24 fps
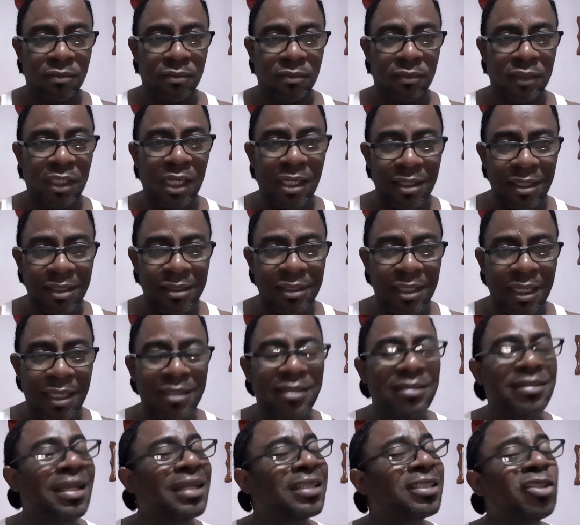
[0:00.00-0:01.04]
You understand?
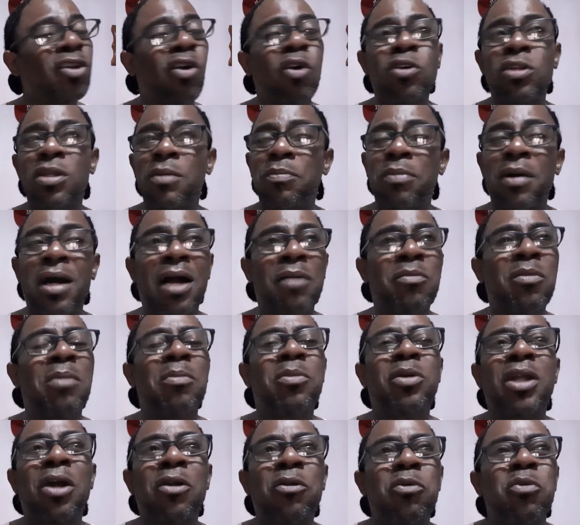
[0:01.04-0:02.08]
That's the only part.
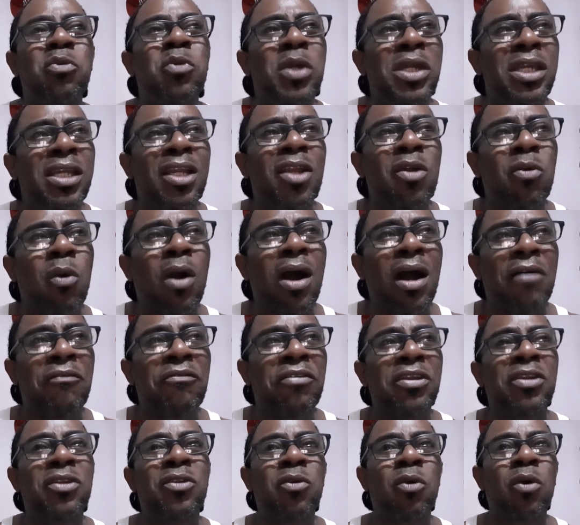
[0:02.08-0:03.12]
But I really want to
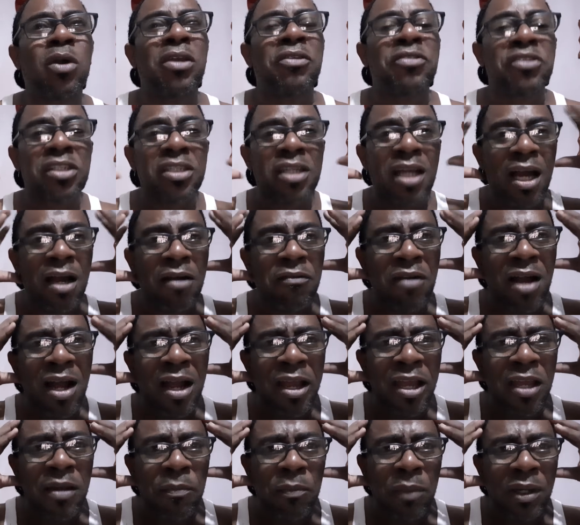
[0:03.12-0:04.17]
know if she not have her
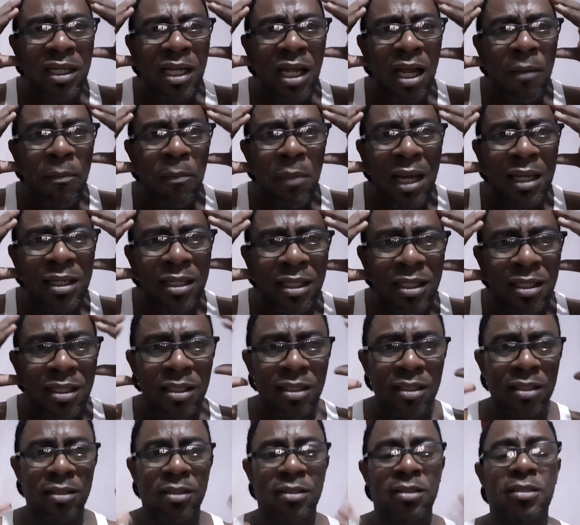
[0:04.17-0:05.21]
head on her body.
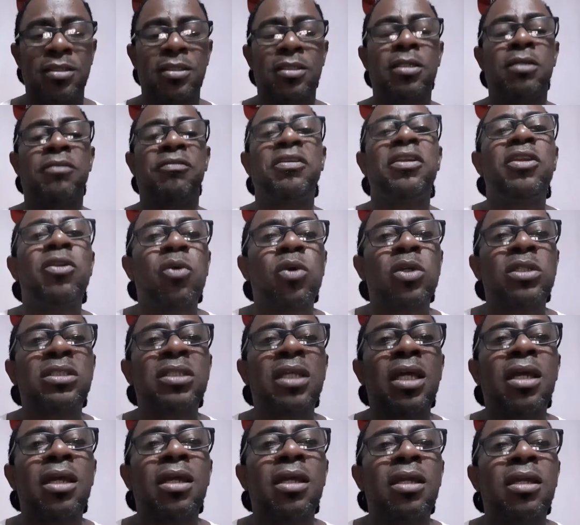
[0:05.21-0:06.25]
If you know, say,